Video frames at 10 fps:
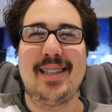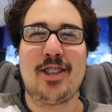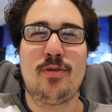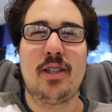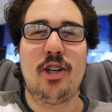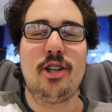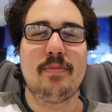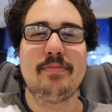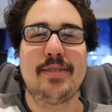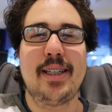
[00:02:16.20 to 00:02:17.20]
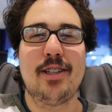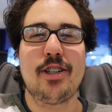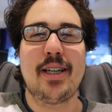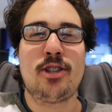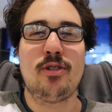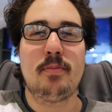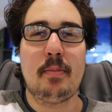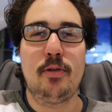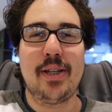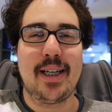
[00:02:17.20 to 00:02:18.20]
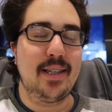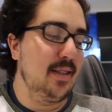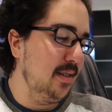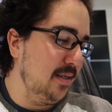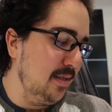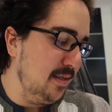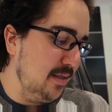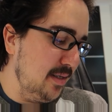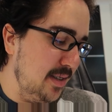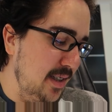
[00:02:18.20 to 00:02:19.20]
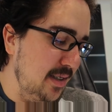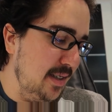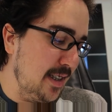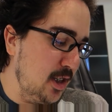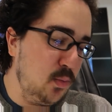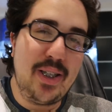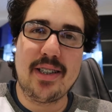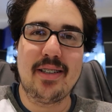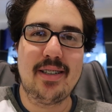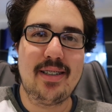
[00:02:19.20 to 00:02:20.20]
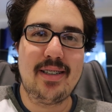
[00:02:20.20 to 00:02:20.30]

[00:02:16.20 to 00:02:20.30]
it's going to, look, see, look, it's going to my booty again. See, that's just weird.